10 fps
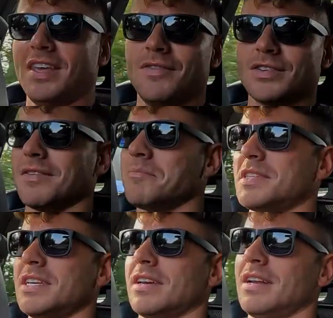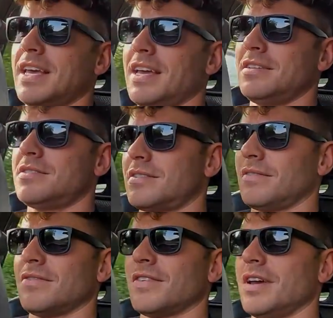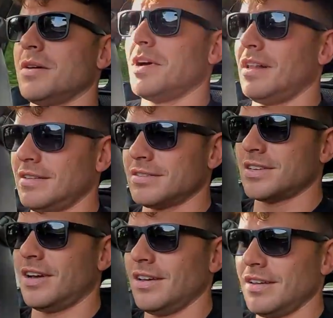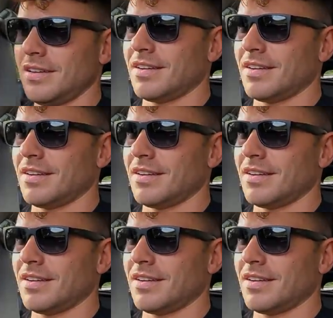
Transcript: Evos haven't particularly aged very well inside.